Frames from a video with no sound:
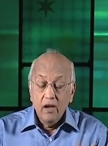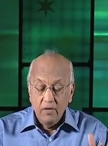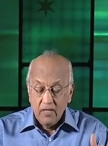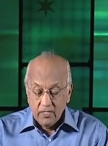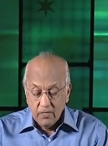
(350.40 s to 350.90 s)

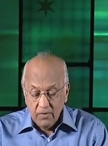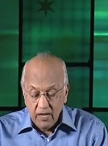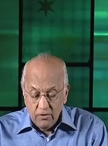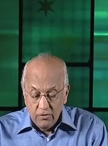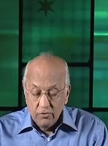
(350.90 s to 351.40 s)
I mean, that's the
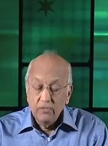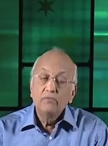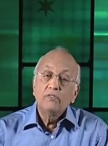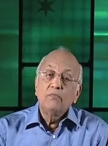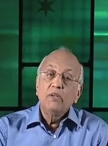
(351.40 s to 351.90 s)
plain
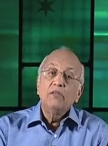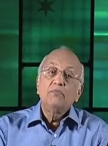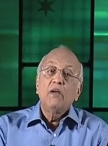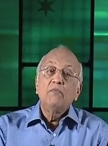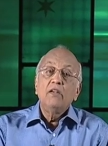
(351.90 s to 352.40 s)
truth. Somebody
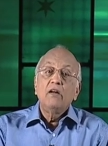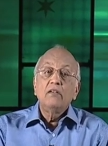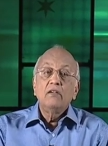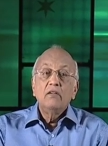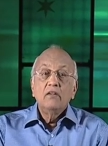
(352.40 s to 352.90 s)
has probably
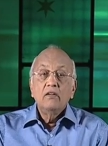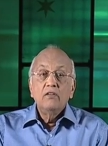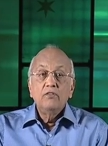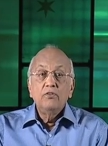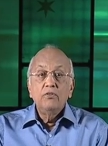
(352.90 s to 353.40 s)
not
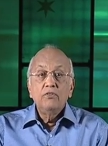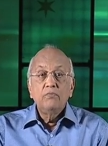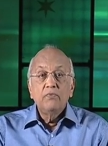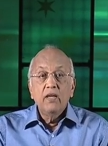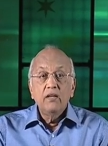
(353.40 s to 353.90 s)
told you
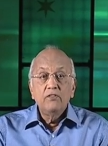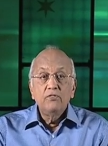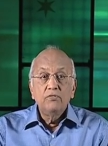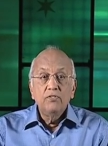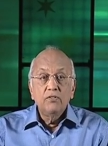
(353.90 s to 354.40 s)
the plain
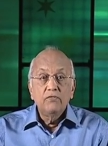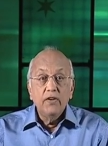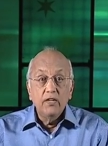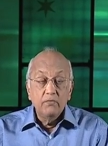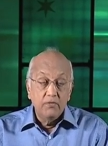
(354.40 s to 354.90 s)
truth to your
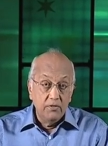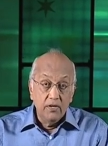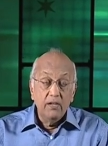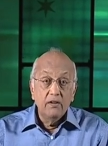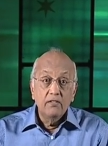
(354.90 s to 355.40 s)
face, but
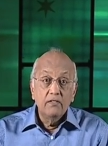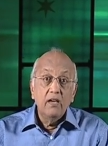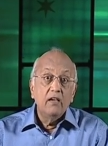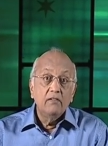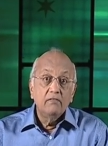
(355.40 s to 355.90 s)
you can hear it
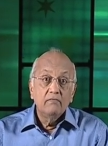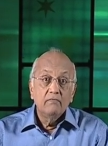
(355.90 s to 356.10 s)
today.